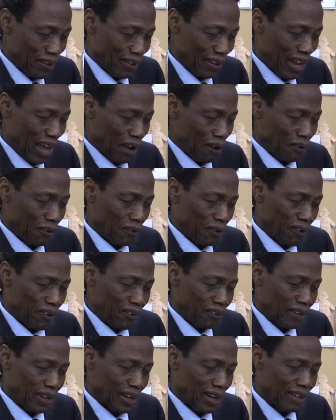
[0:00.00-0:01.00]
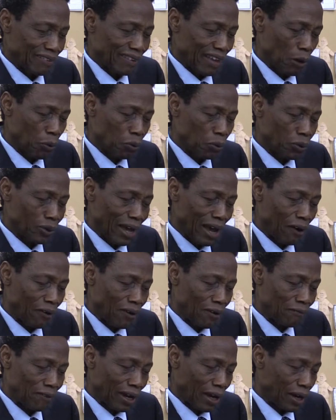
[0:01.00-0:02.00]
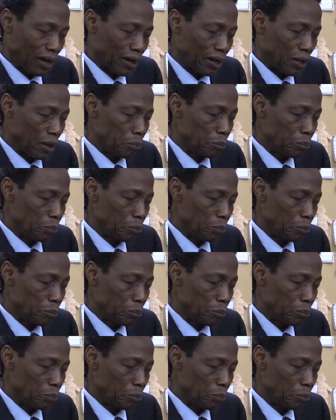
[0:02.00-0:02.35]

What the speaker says: now, the letter would, however,